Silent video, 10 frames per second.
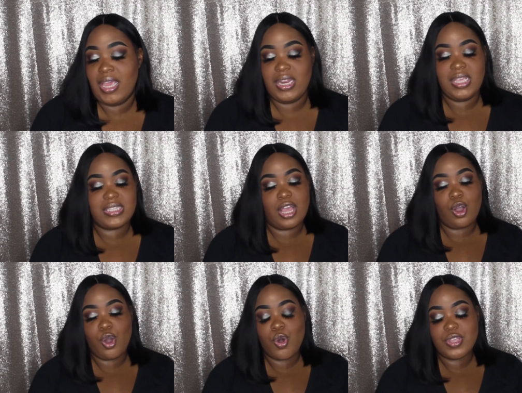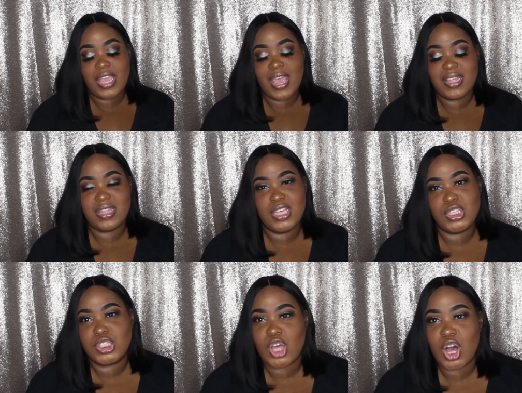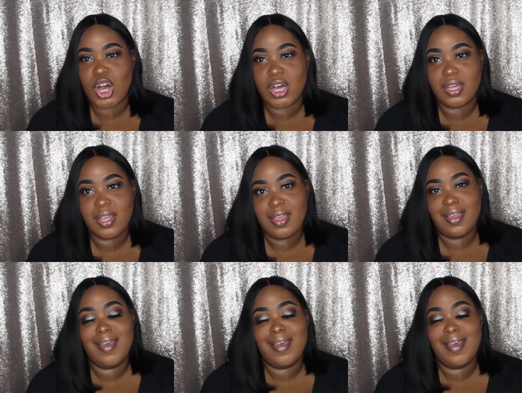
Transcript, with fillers: and he's like oh yeah these song